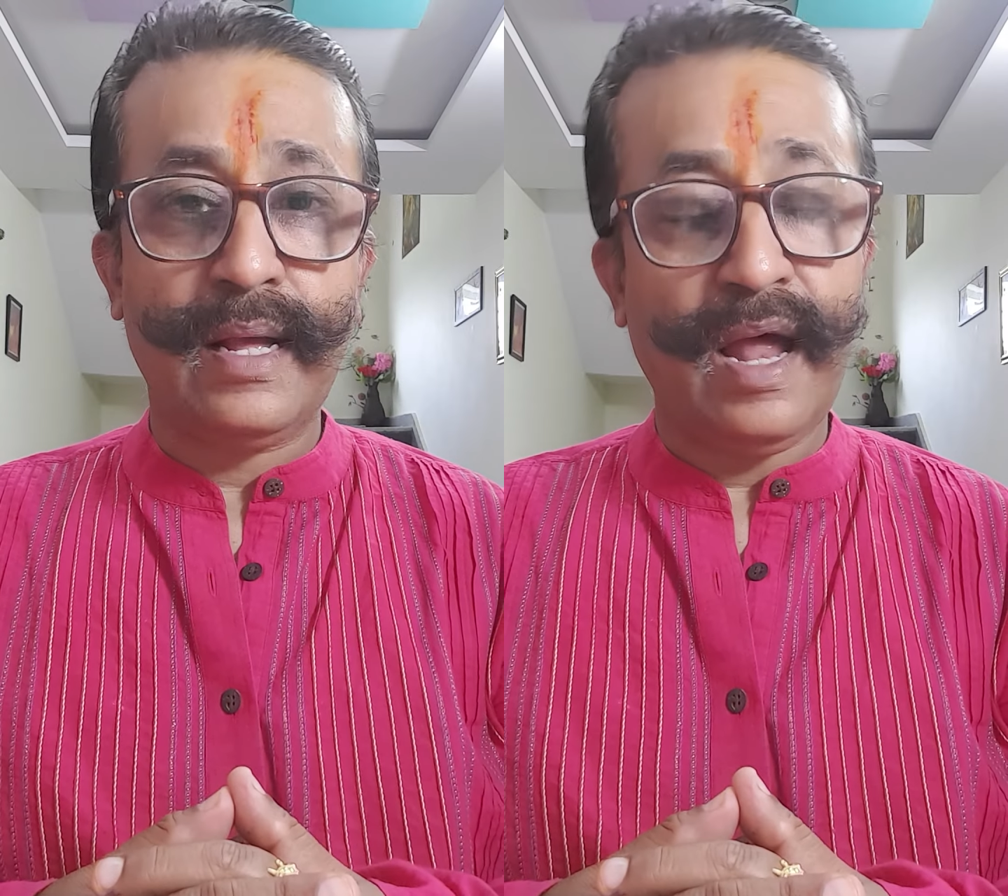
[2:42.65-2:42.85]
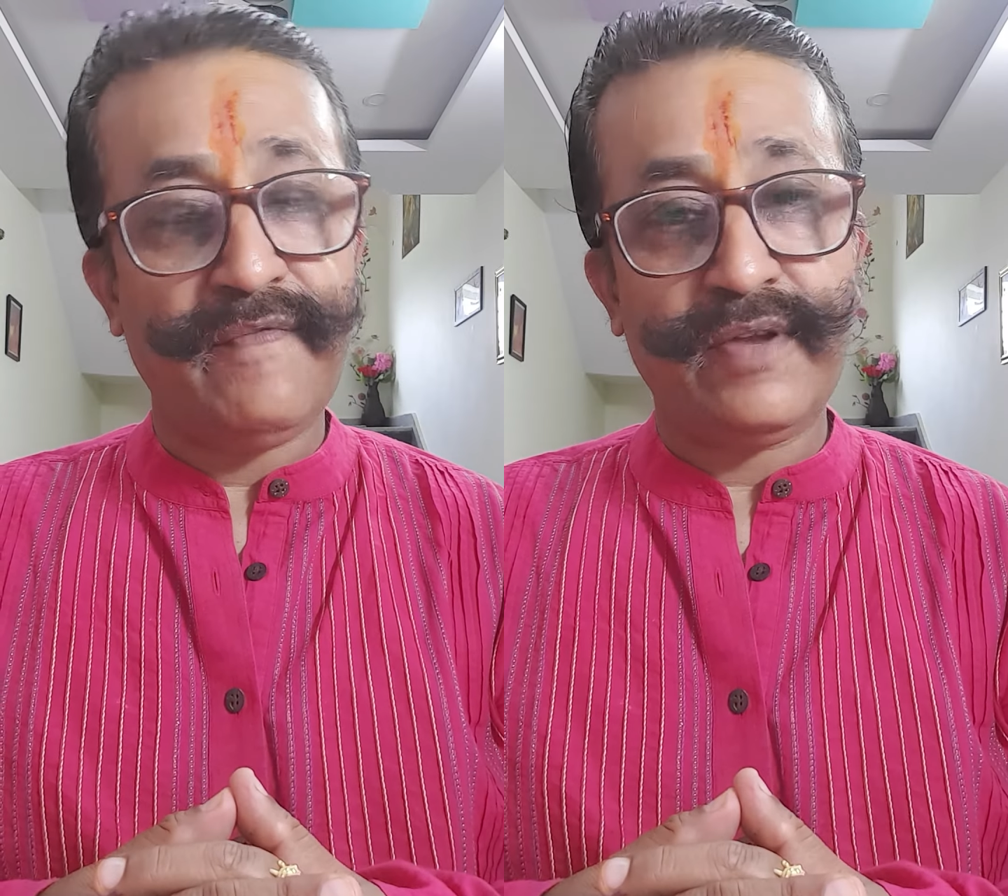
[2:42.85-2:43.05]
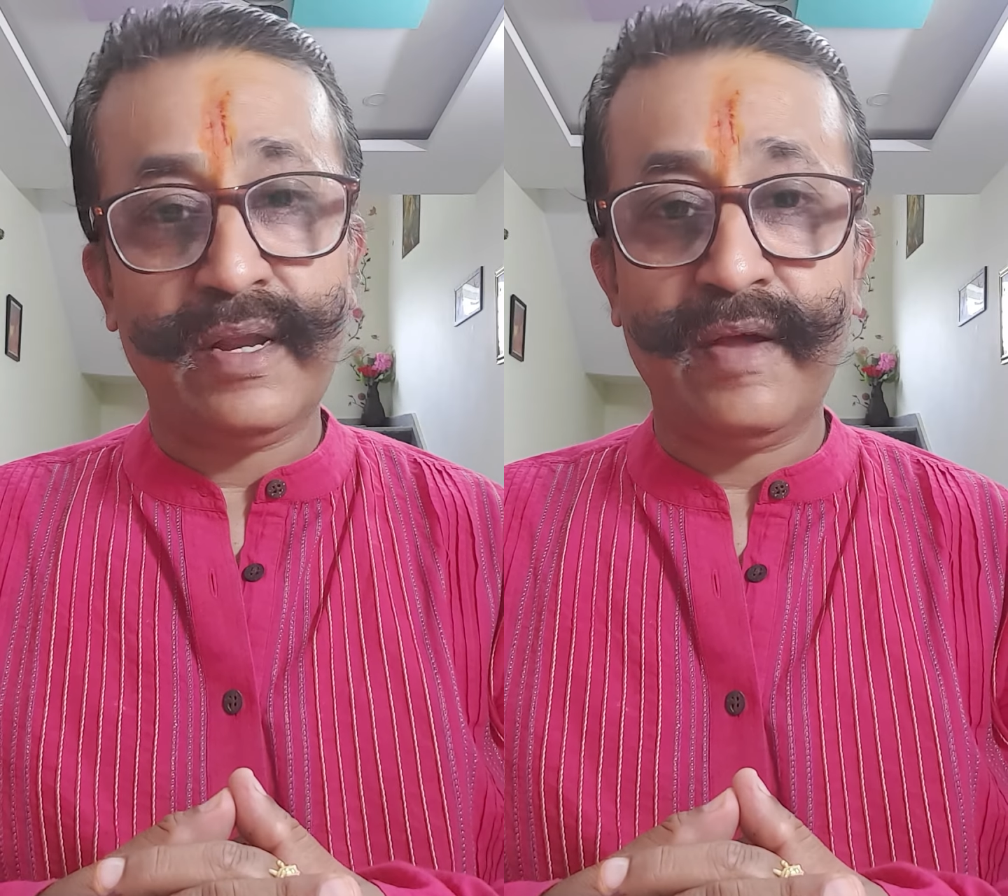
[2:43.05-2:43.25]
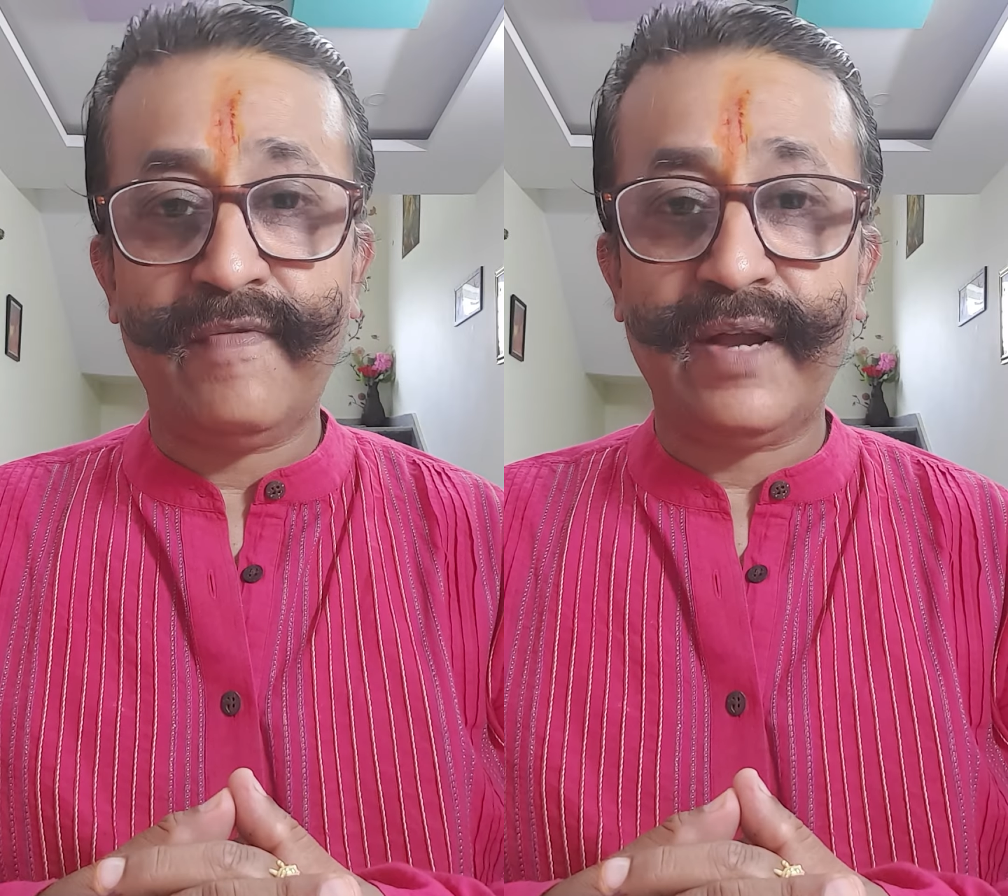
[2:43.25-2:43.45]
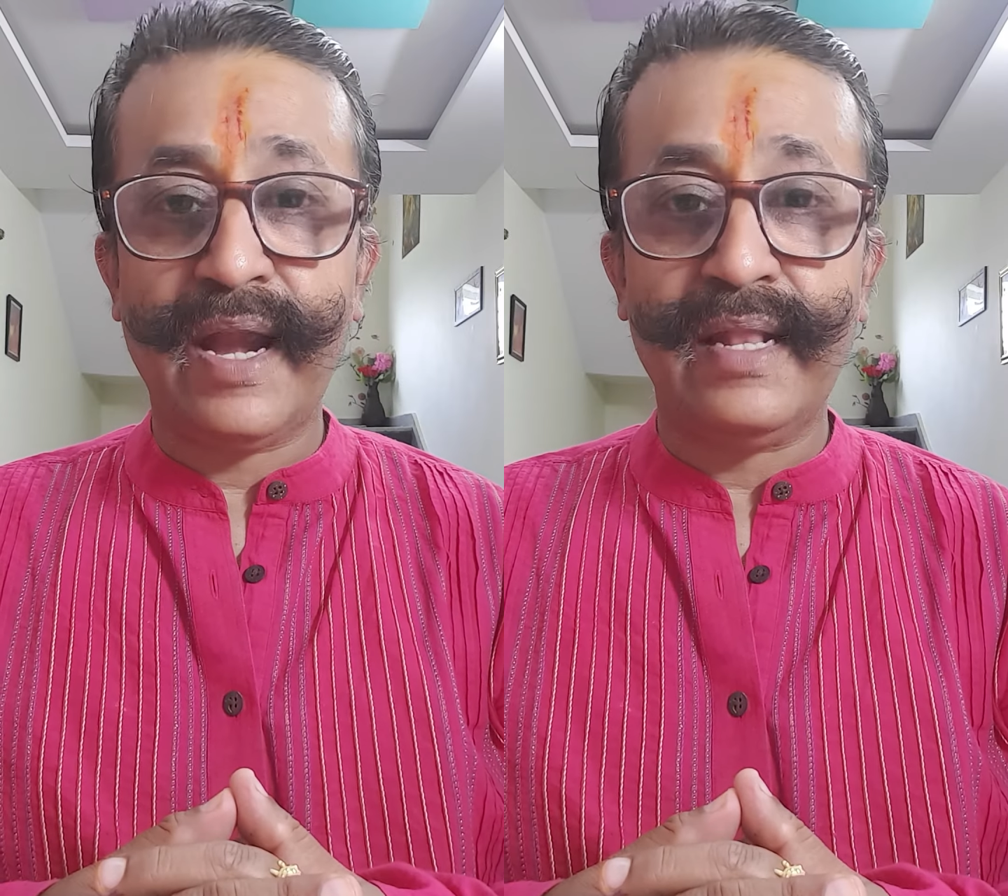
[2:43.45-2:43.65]
after you
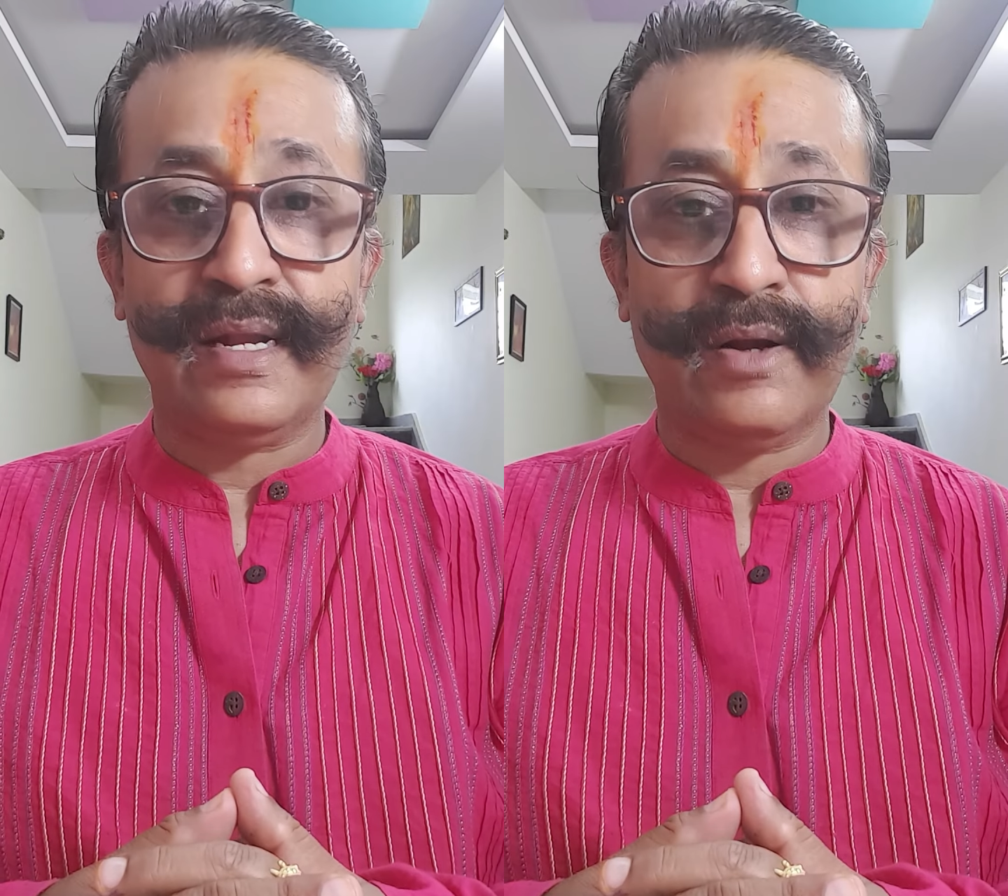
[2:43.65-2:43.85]
have tied the